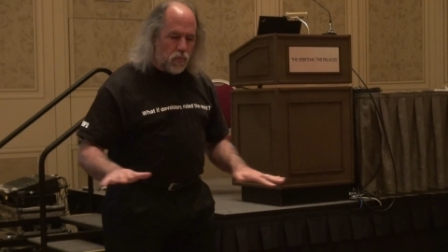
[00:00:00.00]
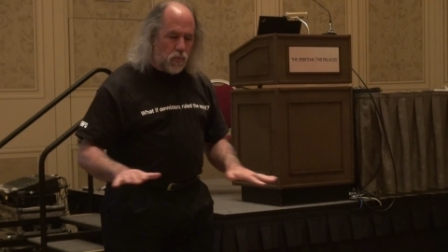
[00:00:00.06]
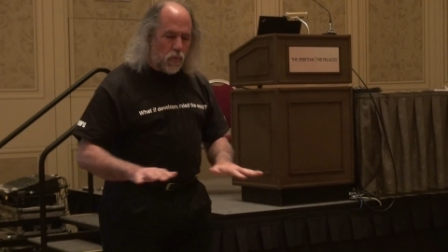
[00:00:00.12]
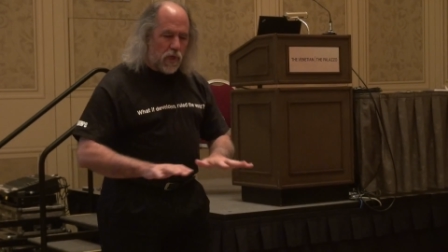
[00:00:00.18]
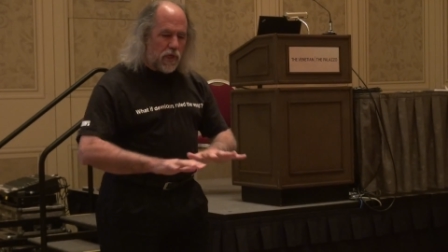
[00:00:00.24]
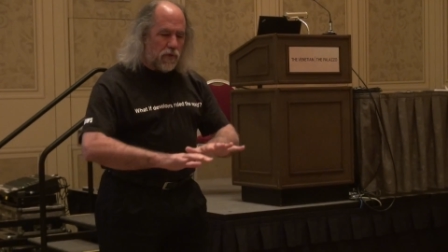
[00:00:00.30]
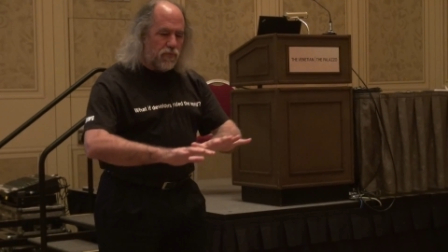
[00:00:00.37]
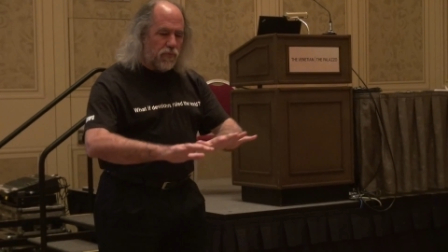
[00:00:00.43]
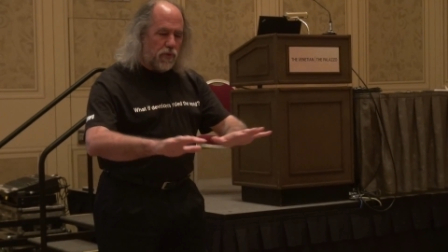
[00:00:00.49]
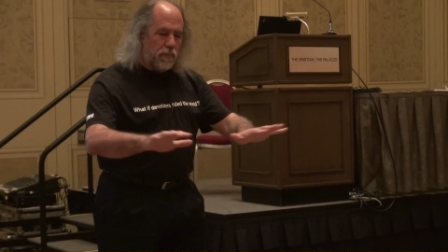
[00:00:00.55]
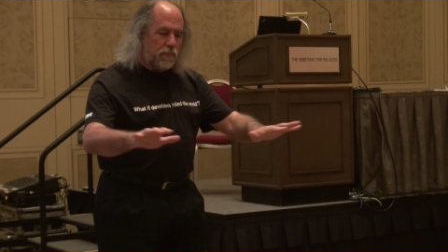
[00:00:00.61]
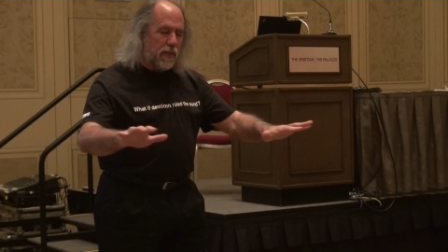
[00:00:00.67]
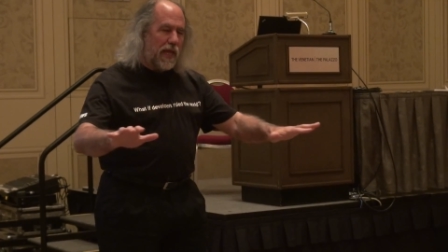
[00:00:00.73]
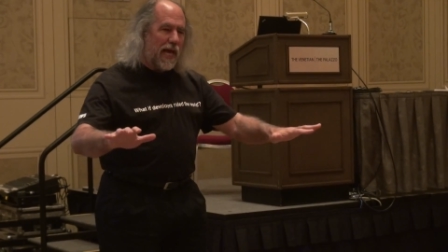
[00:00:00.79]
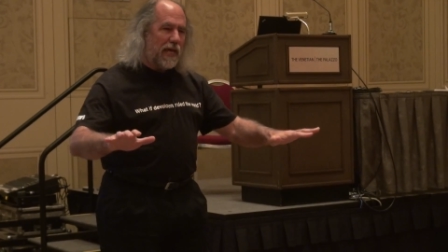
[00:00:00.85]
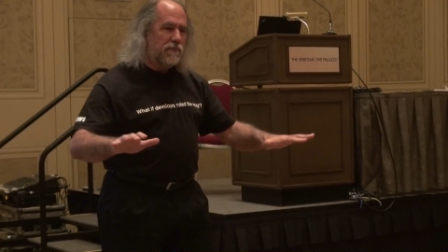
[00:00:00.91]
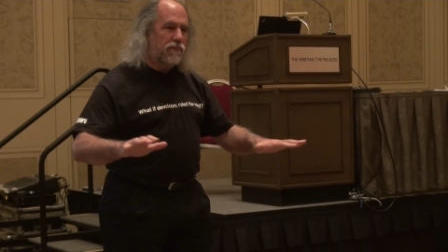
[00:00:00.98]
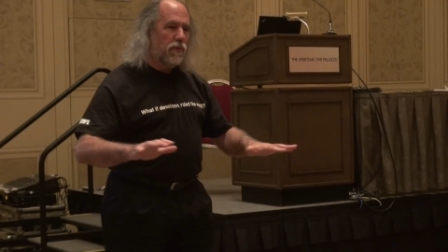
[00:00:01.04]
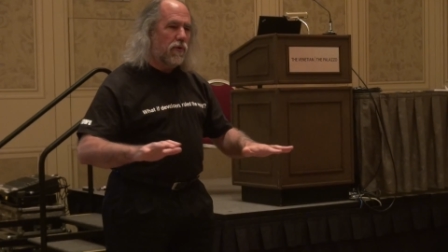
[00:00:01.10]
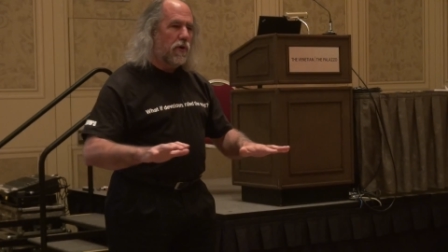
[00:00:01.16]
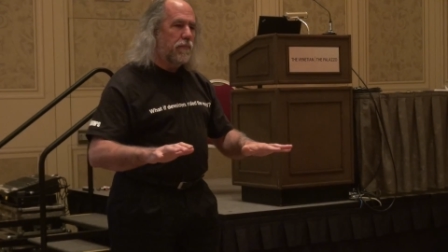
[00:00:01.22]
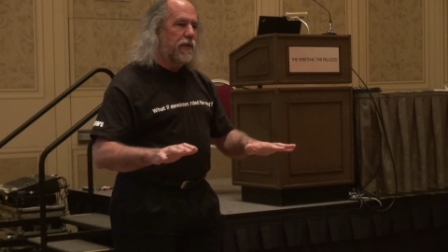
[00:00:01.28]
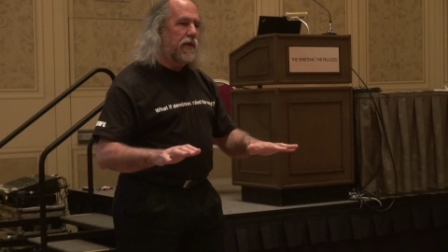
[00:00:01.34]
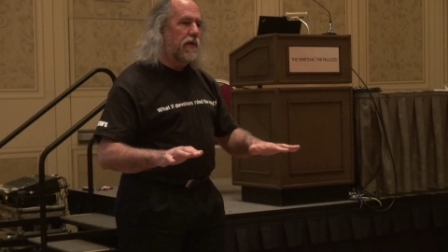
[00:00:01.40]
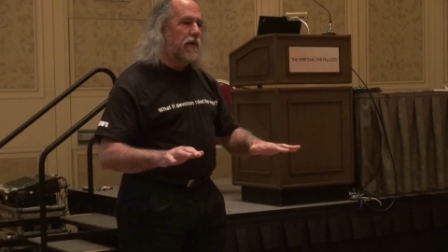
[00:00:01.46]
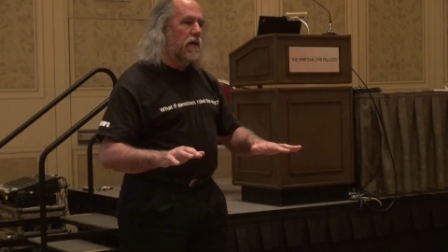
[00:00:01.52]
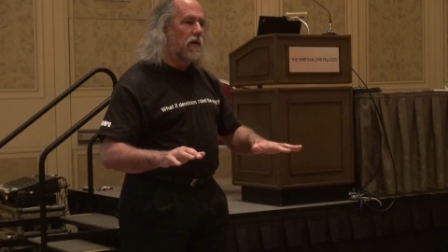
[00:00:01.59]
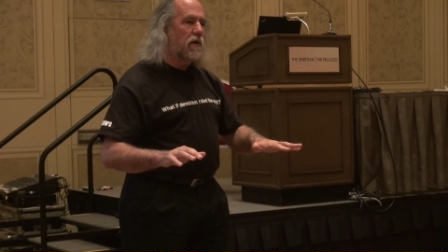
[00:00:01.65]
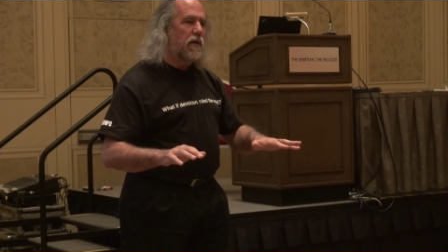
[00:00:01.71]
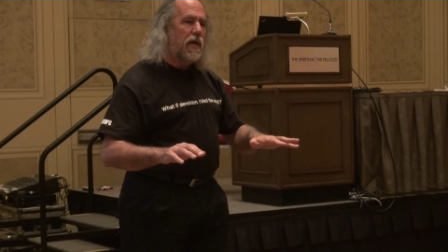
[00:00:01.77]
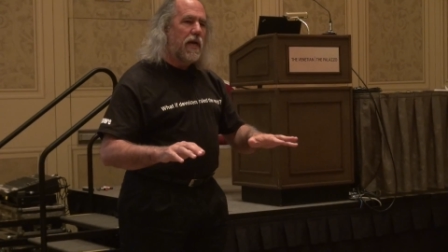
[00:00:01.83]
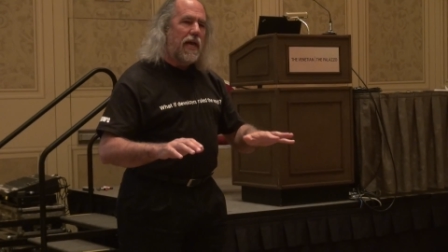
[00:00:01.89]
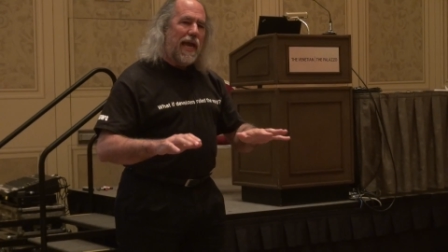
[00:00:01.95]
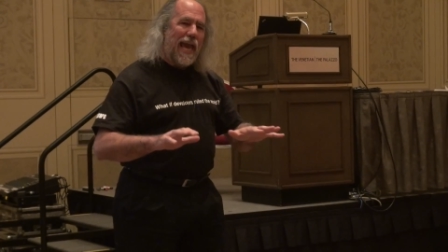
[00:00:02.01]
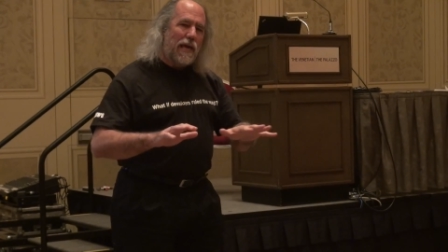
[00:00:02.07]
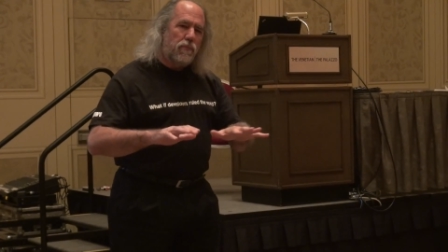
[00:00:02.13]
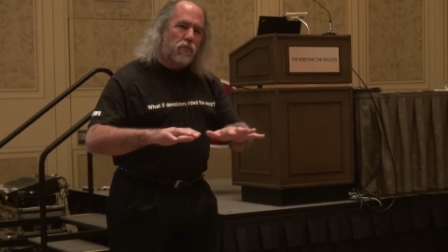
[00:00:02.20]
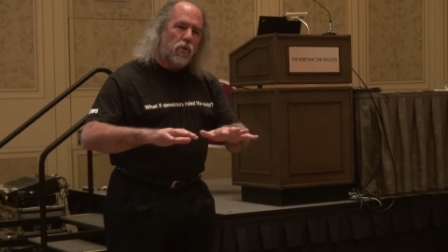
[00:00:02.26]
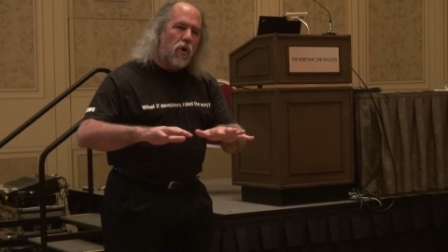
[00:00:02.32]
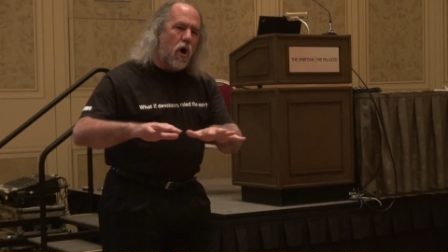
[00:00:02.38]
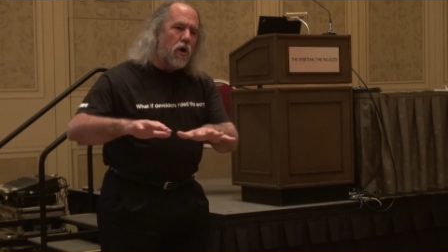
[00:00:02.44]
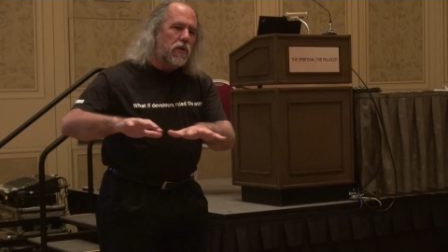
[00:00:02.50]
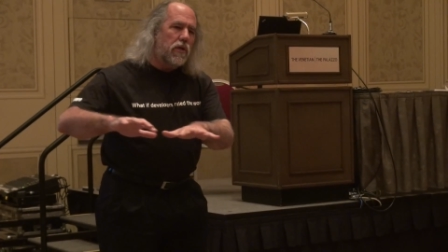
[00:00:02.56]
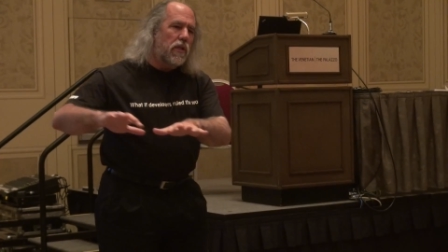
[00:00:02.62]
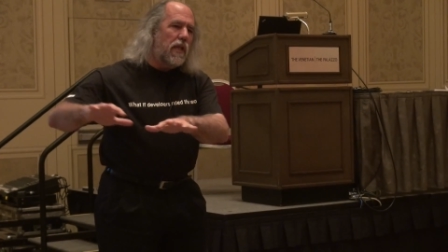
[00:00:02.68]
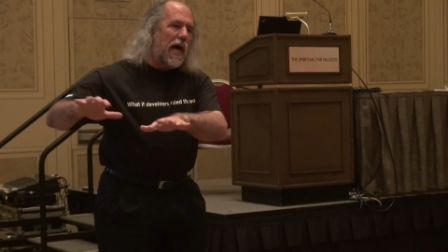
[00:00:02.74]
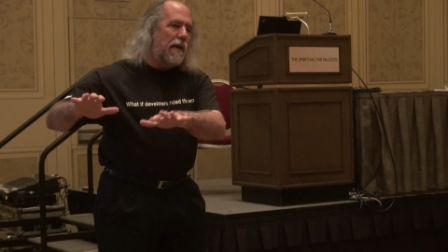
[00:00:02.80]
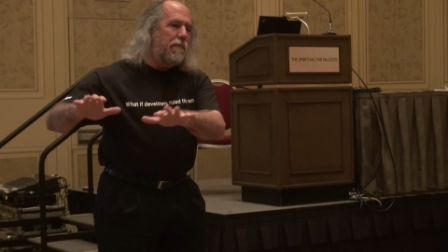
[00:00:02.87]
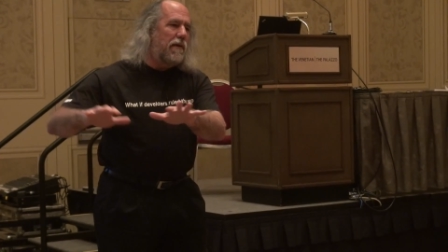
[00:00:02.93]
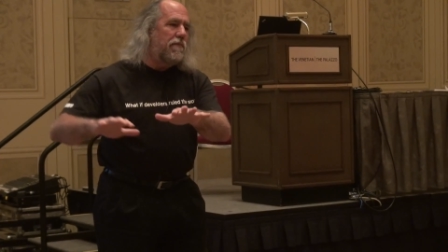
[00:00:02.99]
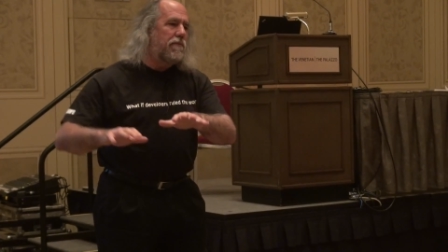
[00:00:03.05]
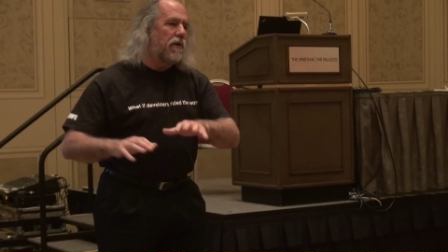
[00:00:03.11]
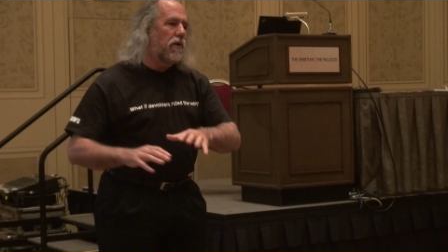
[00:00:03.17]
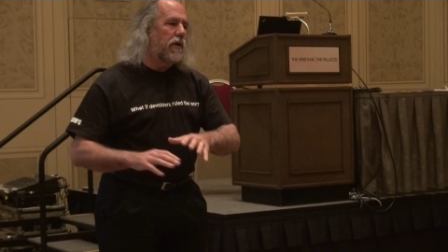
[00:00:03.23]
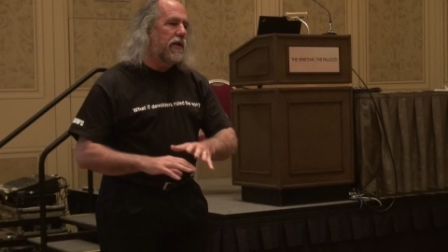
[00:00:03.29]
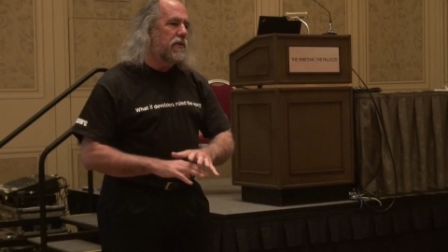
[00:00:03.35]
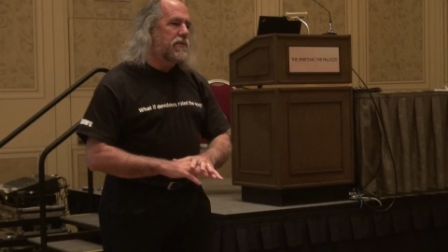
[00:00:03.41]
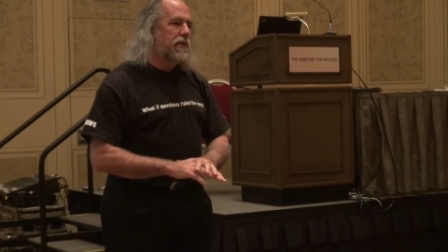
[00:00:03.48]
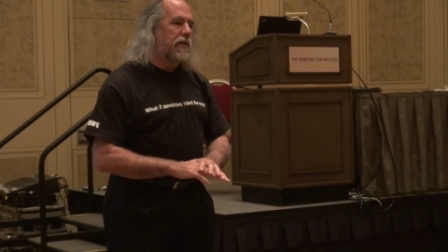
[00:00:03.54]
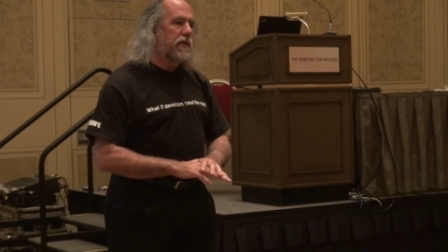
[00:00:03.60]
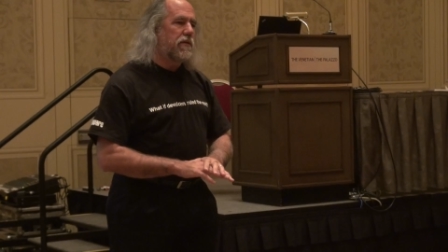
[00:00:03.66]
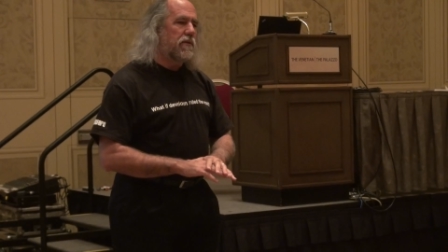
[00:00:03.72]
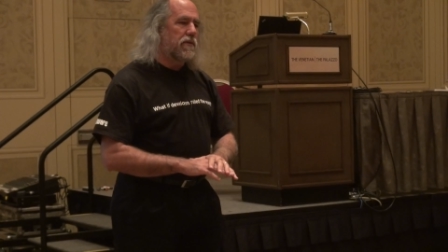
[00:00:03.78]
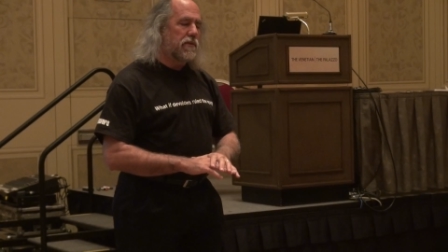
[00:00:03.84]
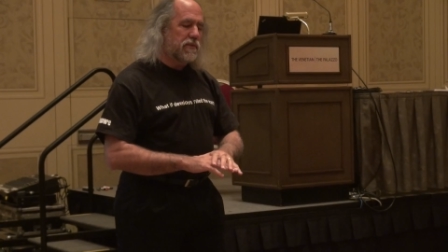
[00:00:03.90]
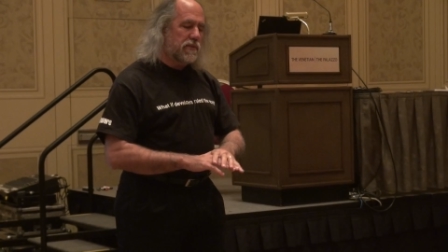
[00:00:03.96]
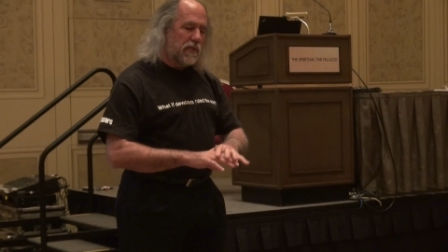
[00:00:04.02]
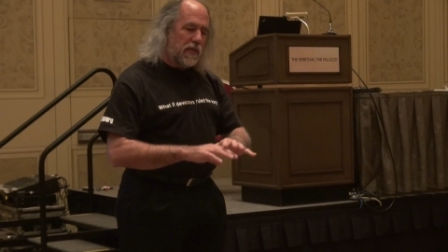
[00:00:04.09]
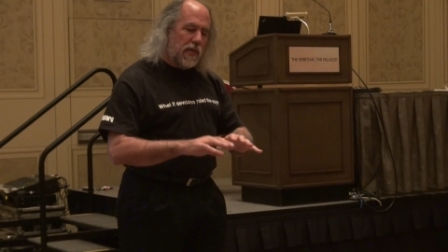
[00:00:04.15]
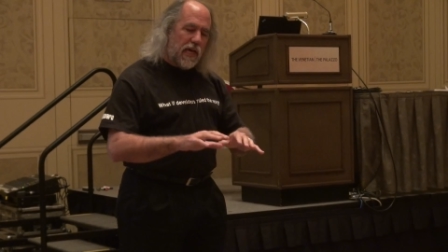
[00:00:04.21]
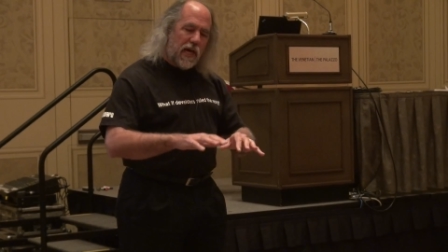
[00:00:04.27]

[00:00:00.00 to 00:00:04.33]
wonderful platform here and we're all climbing various hills.